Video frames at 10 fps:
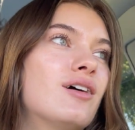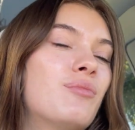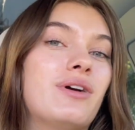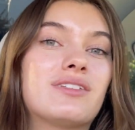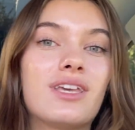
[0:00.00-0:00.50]

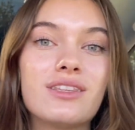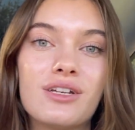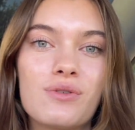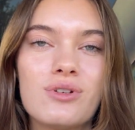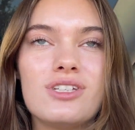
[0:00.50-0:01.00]
my
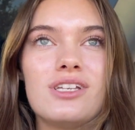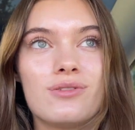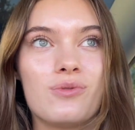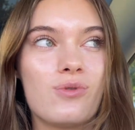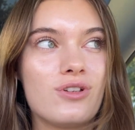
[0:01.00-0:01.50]
skincare routine
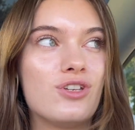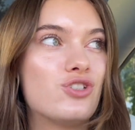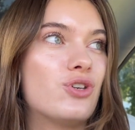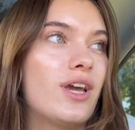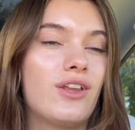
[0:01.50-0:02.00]
or
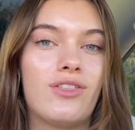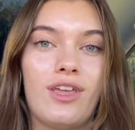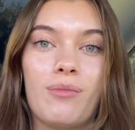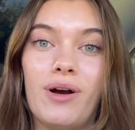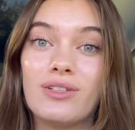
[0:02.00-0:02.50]
teach you
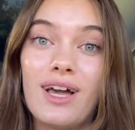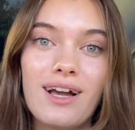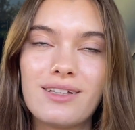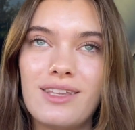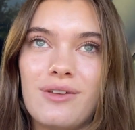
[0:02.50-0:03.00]
anything about
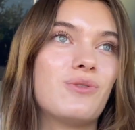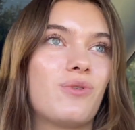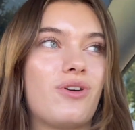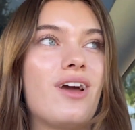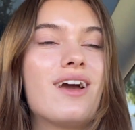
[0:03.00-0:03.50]
acne
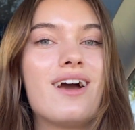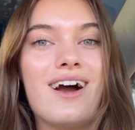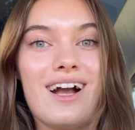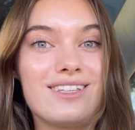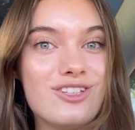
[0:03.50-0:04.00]
or
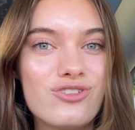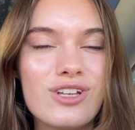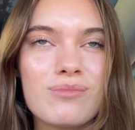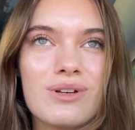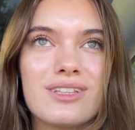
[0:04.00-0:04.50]
acne
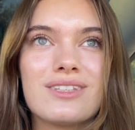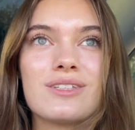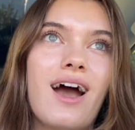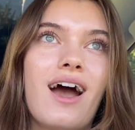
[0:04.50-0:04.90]
treatments.